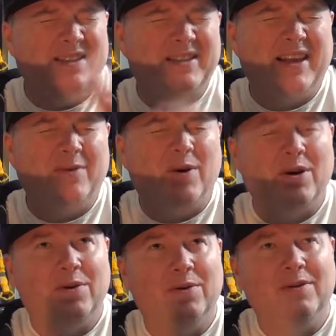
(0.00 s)
just to get what
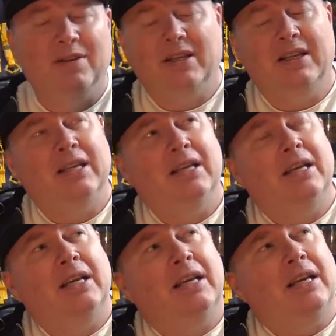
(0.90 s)
I could.
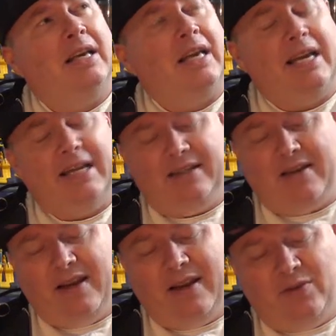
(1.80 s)
And
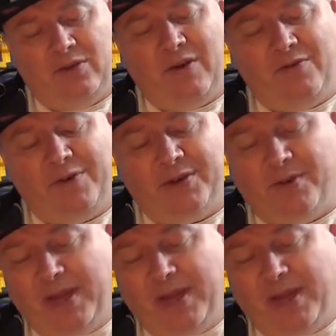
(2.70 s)
I do have original